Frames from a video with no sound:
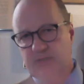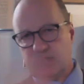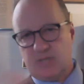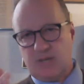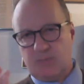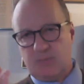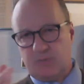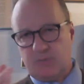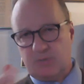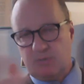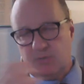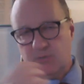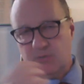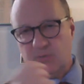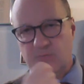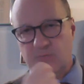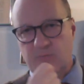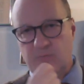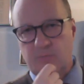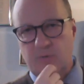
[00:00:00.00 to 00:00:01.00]
is happening
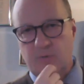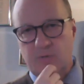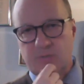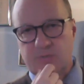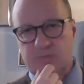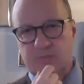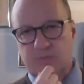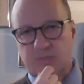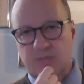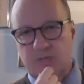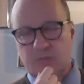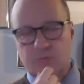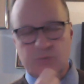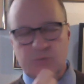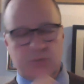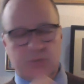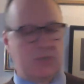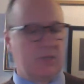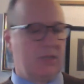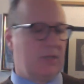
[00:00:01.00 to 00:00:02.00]
all over parts of the
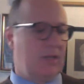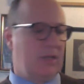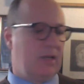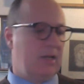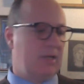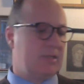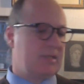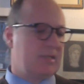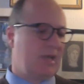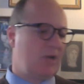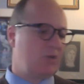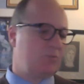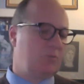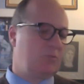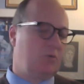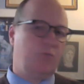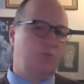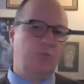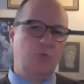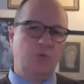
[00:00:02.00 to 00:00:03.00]
country. And it's House
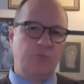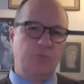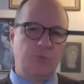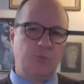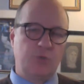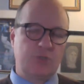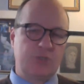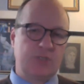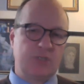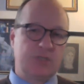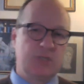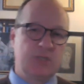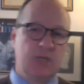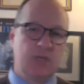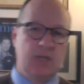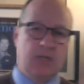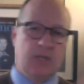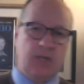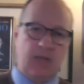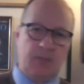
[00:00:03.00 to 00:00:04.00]
Bill 446.
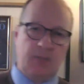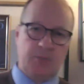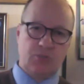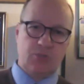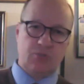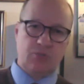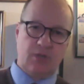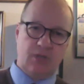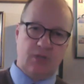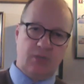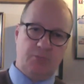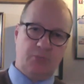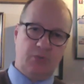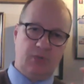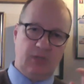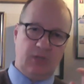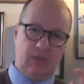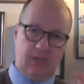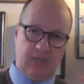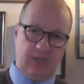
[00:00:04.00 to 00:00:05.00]
I'm going to try to put
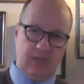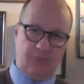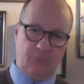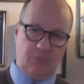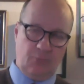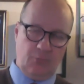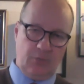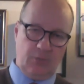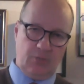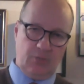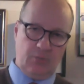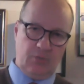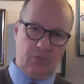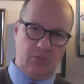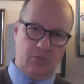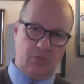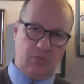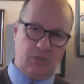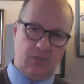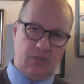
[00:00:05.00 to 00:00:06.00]
a link for you where
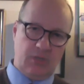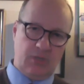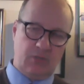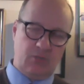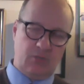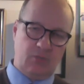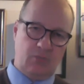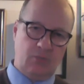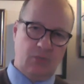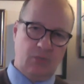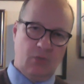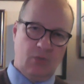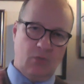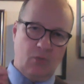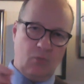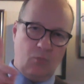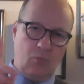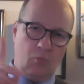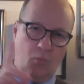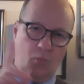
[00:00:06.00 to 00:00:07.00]
you can
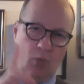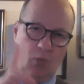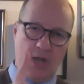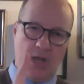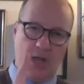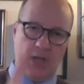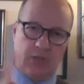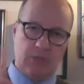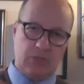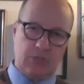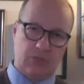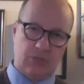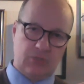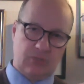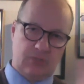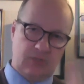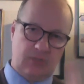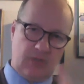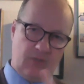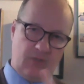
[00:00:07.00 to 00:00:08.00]
watch
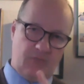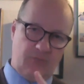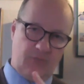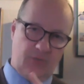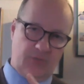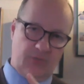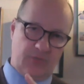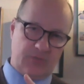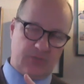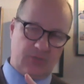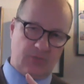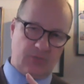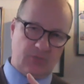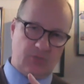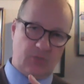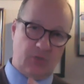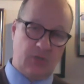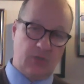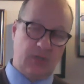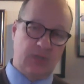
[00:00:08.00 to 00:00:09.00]
how far this goes
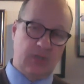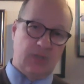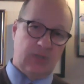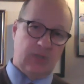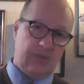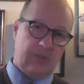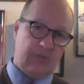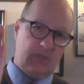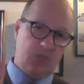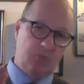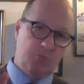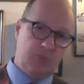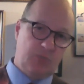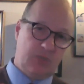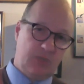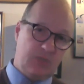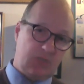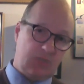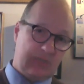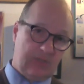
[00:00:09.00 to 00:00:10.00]
along. This
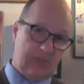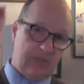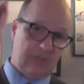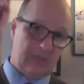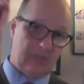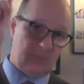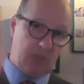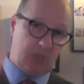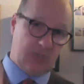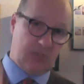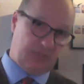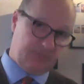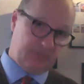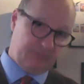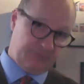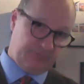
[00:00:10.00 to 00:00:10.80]
bill is still in committee.